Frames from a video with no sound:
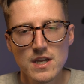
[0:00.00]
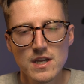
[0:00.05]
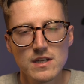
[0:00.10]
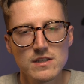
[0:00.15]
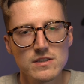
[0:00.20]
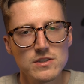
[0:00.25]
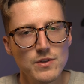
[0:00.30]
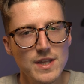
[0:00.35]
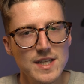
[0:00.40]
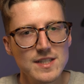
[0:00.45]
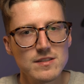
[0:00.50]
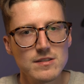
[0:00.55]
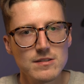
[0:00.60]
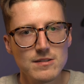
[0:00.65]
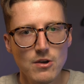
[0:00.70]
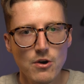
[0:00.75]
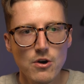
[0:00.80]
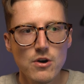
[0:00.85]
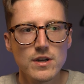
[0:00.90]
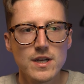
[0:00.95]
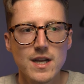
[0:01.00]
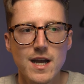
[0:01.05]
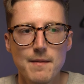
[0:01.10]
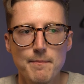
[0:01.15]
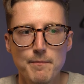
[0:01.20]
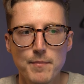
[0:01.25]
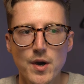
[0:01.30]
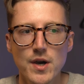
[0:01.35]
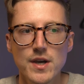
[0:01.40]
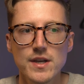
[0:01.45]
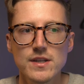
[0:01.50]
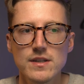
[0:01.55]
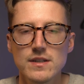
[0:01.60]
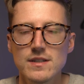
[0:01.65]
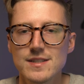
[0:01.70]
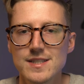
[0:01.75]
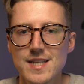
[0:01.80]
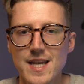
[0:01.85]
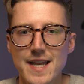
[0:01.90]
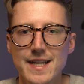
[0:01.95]
So let's talk about
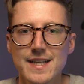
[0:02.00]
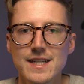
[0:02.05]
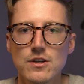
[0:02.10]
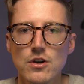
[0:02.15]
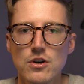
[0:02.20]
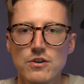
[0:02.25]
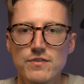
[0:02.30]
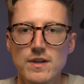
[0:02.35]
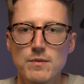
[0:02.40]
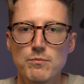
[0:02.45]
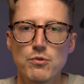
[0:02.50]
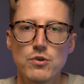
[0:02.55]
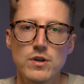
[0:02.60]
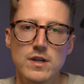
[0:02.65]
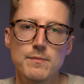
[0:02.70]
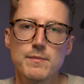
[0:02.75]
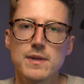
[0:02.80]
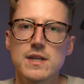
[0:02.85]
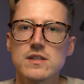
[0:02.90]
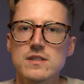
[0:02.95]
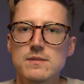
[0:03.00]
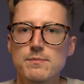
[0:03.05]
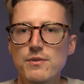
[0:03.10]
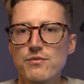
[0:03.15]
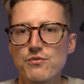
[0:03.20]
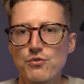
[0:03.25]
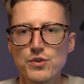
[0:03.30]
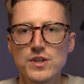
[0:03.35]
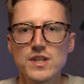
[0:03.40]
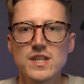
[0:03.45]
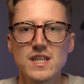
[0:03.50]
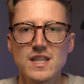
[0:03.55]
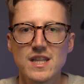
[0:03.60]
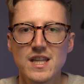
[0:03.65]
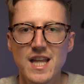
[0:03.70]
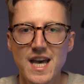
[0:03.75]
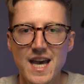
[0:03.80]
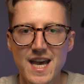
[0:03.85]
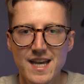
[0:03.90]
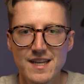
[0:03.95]
taking off in water, because before you can
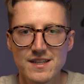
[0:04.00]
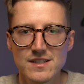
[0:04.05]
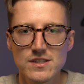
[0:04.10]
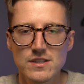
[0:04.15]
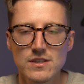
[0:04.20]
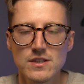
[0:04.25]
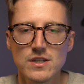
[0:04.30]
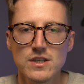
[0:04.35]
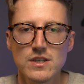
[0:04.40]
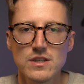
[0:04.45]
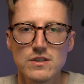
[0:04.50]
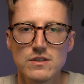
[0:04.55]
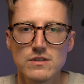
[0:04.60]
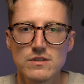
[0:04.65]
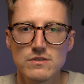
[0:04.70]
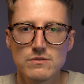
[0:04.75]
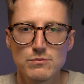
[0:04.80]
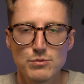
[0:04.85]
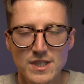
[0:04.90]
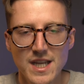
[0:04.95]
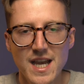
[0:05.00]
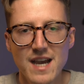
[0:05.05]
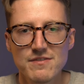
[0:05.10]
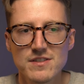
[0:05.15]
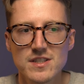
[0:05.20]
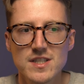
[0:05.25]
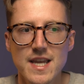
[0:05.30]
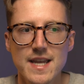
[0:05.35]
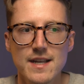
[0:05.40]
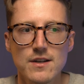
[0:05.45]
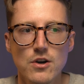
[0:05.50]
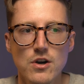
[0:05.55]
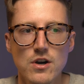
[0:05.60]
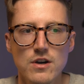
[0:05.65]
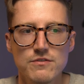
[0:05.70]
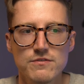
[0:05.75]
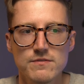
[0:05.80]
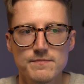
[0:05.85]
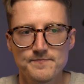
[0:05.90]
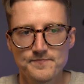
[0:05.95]
land, well, you have to take
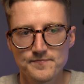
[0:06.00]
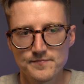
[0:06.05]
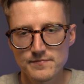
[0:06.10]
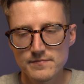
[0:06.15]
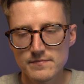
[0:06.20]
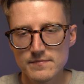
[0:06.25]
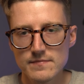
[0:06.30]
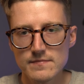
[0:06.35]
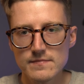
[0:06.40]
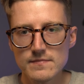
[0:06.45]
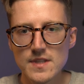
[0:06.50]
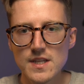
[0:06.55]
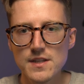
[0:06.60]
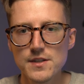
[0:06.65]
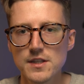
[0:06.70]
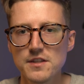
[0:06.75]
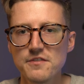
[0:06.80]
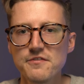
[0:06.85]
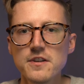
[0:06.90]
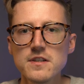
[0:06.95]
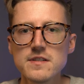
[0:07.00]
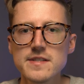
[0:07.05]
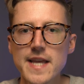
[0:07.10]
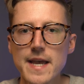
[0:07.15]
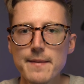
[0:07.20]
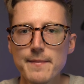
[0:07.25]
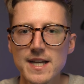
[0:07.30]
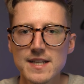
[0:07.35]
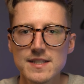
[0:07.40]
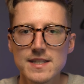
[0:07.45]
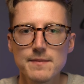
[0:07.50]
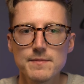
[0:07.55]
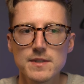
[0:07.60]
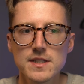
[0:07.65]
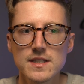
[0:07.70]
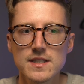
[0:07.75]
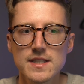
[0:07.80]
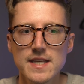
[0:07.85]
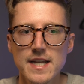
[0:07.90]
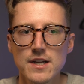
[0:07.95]
off. Now, the first time I attempted
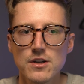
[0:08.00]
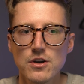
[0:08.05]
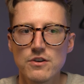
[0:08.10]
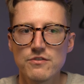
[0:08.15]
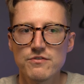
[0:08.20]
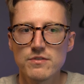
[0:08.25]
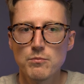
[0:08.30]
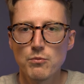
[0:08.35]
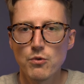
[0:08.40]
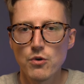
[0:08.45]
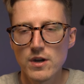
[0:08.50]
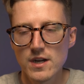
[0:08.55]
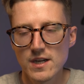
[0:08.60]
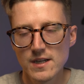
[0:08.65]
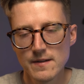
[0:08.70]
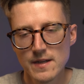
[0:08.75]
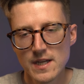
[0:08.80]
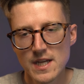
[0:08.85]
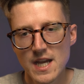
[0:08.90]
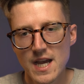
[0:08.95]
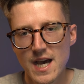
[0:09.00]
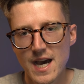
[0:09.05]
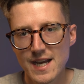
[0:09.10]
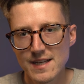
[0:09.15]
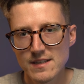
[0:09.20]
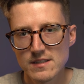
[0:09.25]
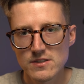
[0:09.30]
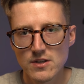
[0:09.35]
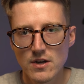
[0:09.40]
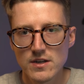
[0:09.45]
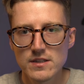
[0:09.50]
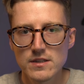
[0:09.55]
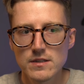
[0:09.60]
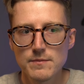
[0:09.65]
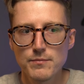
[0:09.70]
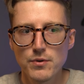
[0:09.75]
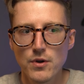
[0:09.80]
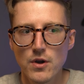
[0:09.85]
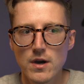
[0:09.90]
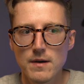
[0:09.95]
to take off from water, I started the
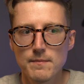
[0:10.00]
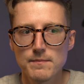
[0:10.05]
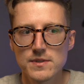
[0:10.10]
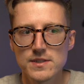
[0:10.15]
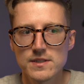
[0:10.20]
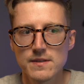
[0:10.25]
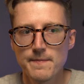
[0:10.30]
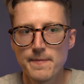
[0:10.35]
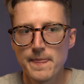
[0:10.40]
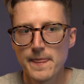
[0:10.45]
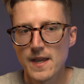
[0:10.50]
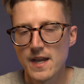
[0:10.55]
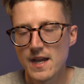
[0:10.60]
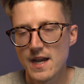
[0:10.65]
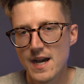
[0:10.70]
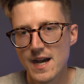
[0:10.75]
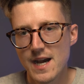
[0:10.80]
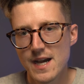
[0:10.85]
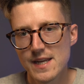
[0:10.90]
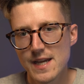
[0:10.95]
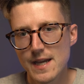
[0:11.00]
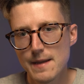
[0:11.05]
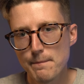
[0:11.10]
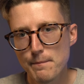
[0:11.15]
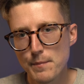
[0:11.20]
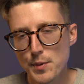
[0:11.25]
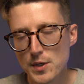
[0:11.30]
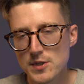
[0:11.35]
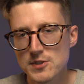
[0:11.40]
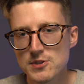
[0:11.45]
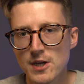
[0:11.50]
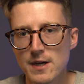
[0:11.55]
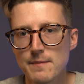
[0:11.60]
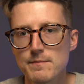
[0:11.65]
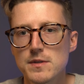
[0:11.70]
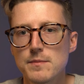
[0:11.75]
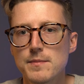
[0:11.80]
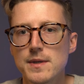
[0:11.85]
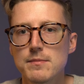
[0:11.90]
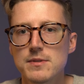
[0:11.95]
props and I pushed up
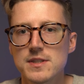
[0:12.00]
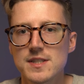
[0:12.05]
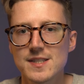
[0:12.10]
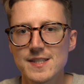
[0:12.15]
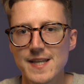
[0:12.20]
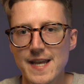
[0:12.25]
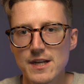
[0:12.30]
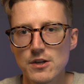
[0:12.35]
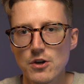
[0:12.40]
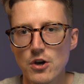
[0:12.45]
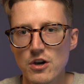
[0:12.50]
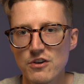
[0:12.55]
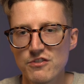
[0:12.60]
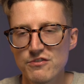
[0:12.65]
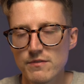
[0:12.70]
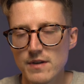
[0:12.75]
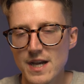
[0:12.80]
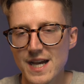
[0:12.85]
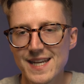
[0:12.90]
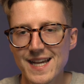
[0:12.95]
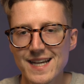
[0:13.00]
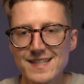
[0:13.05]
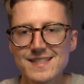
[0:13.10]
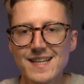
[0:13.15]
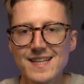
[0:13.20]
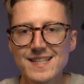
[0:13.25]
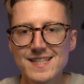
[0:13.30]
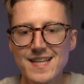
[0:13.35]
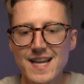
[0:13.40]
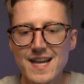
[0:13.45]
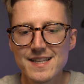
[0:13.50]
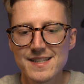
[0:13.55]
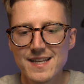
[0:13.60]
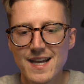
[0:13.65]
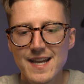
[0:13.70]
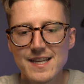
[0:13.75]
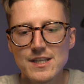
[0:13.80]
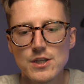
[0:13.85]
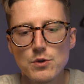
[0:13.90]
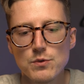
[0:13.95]
to be able to take off. And as I did,
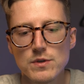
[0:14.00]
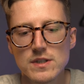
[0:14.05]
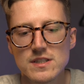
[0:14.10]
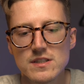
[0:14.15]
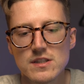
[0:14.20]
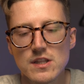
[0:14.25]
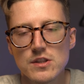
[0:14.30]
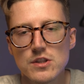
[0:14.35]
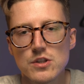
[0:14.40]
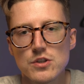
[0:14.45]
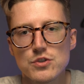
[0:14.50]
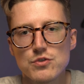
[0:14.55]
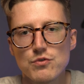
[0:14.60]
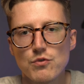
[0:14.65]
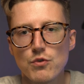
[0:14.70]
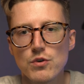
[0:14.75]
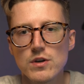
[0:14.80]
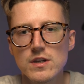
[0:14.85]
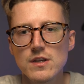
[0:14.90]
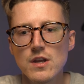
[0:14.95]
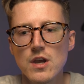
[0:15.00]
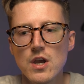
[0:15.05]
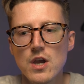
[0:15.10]
I noticed that the drone